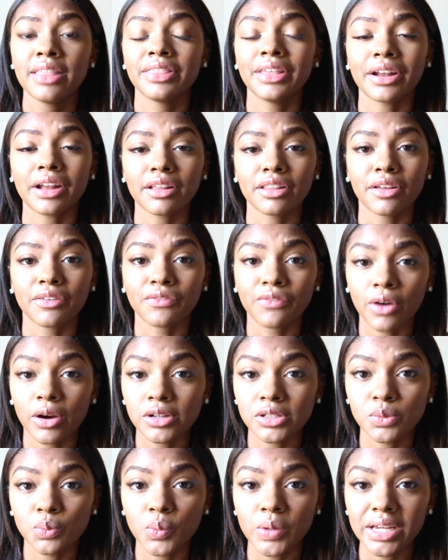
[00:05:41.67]
that on the
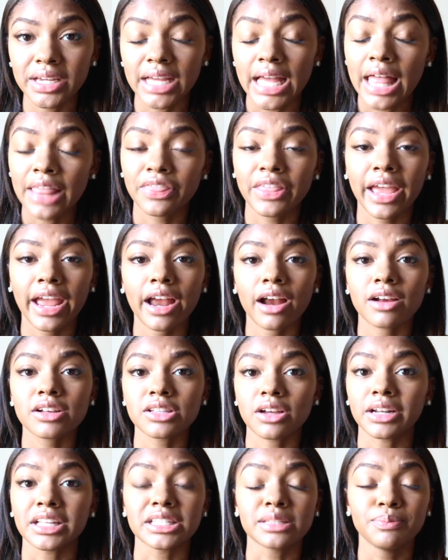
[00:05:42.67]
first week, the hair
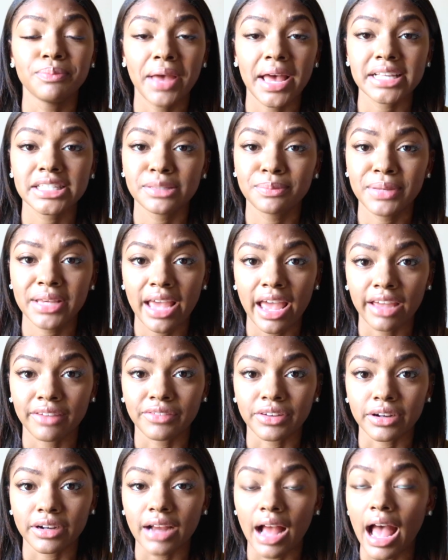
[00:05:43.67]
is on its best
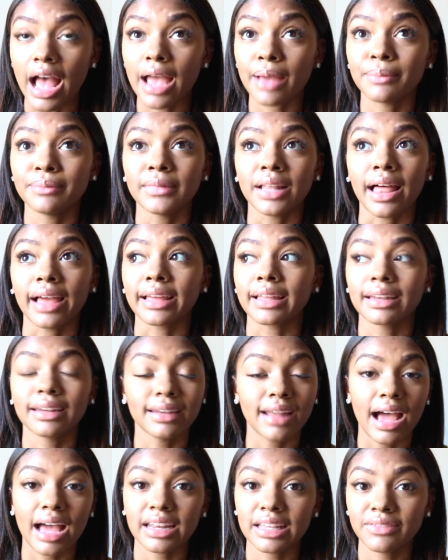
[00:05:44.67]
behavior. I'm like
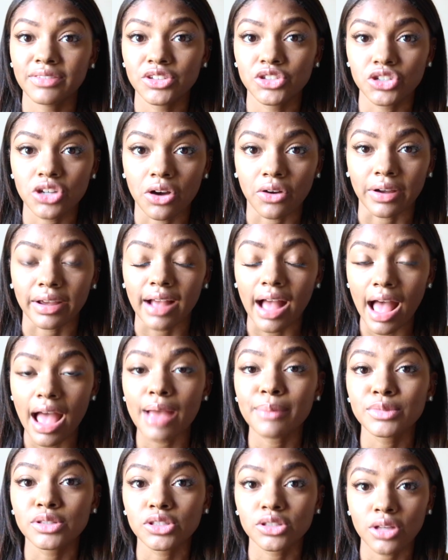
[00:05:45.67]
not even joking.
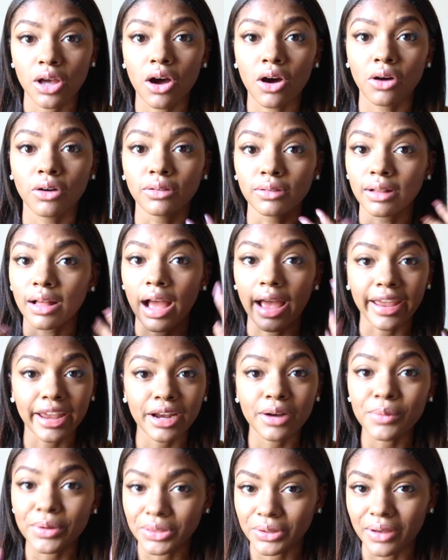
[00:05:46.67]
I'm so
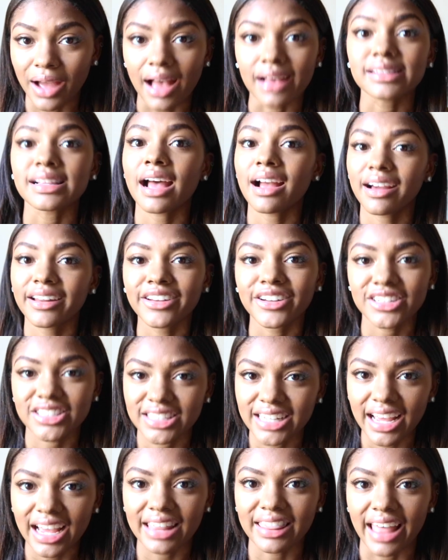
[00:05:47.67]
here with you guys. I
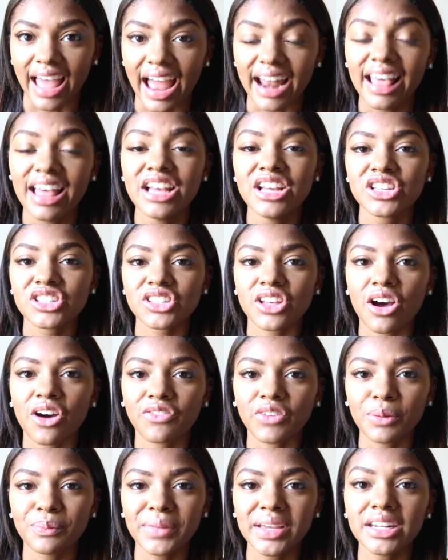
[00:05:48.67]
understand that.
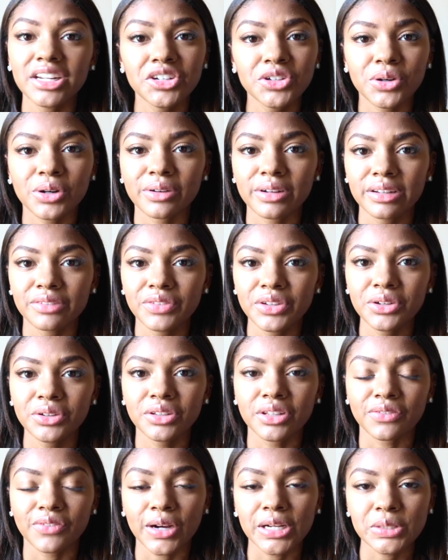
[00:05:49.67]
So for me to do a
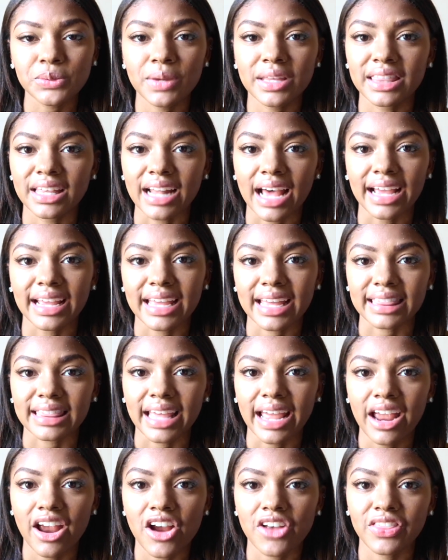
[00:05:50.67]
review the first week that I get
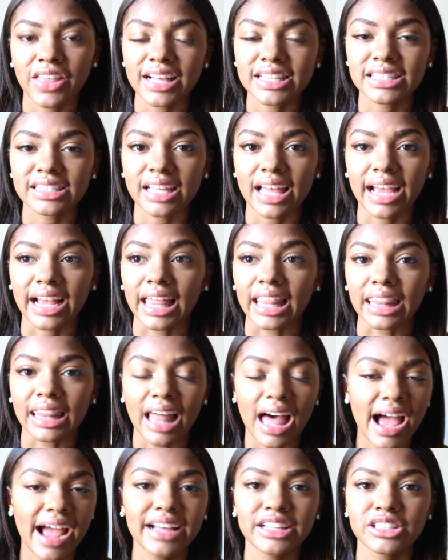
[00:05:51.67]
the hair, that's like
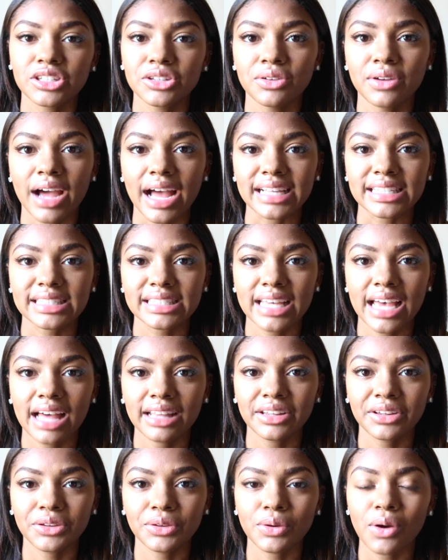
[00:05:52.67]
lying to you guys,
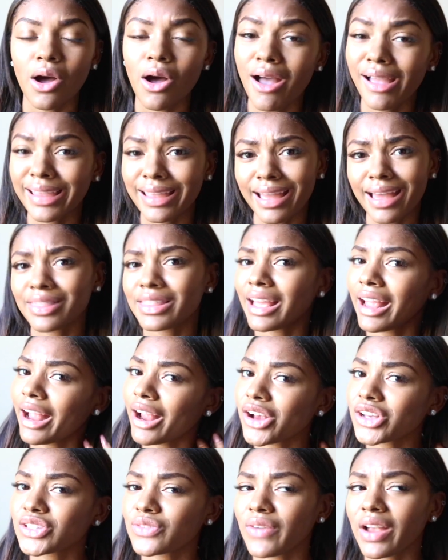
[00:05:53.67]
telling you, oh yeah, the
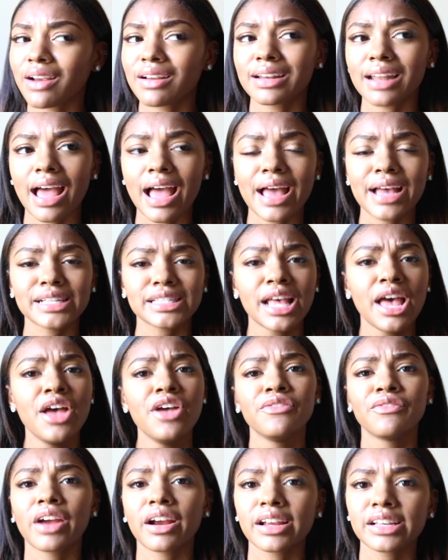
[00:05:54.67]
hair is very nice,
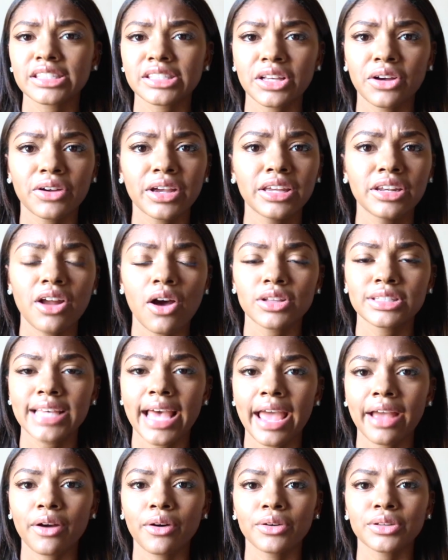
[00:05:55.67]
very silky, no
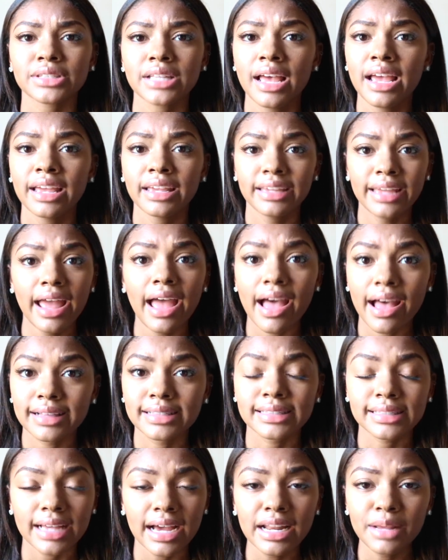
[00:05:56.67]
tangles. Yeah,
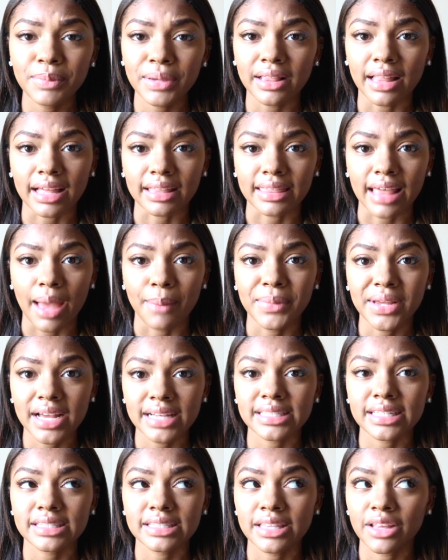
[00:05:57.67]
it's gonna be like that
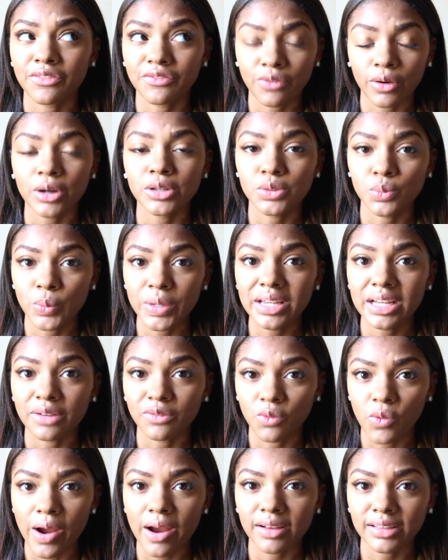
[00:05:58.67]
because it's the first week
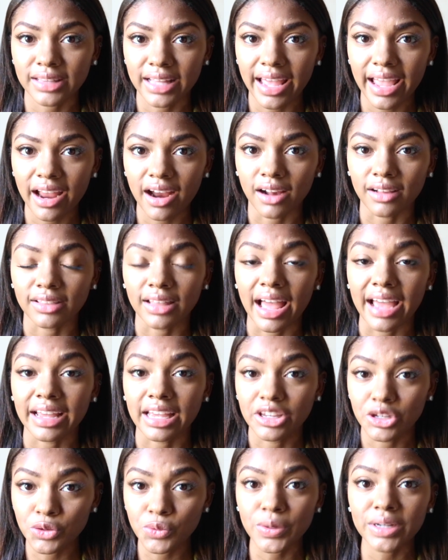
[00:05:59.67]
of wearing the hair. Like,
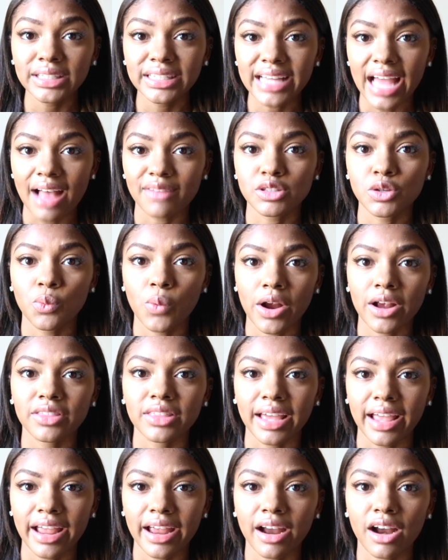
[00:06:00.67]
you really have to wear
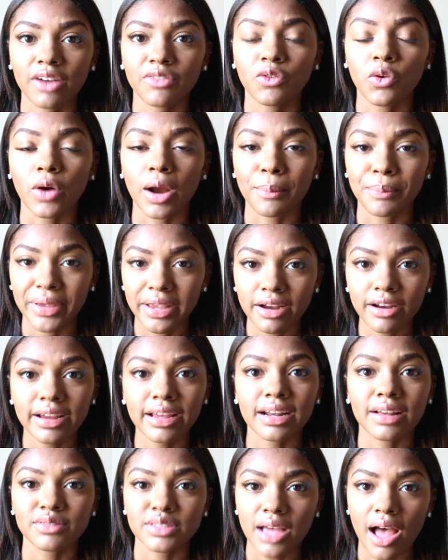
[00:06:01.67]
the hair for a period of